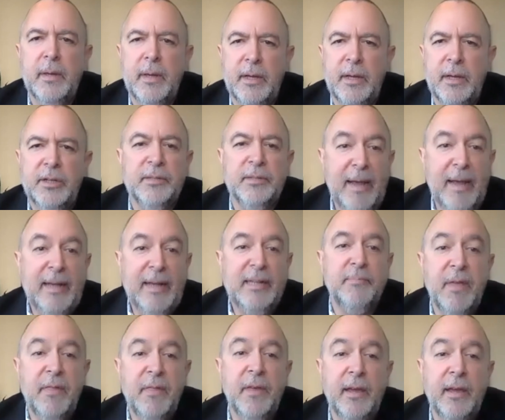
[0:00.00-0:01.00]
Just
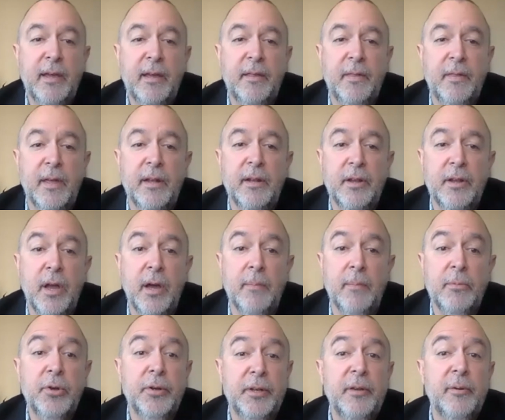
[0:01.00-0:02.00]
makes me think that
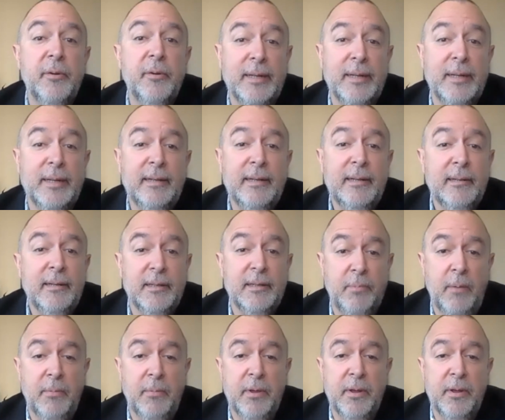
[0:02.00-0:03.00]
good UAT is
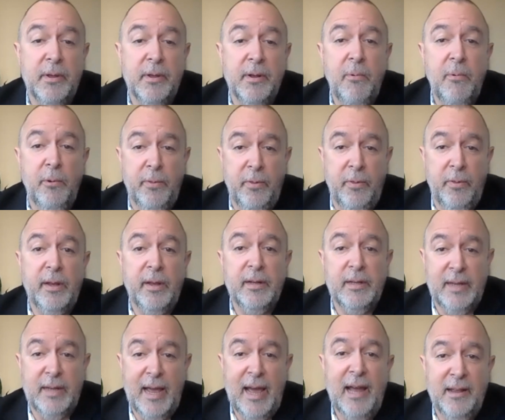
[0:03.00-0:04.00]
probably an important thing
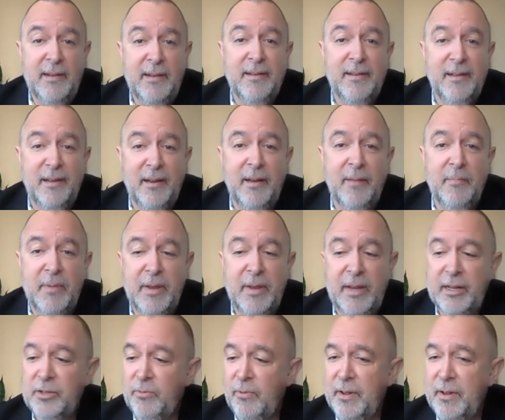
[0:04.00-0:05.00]
to add in.
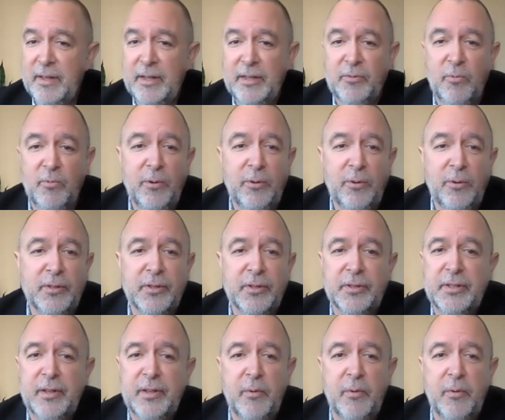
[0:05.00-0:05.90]
Each one of these roles are so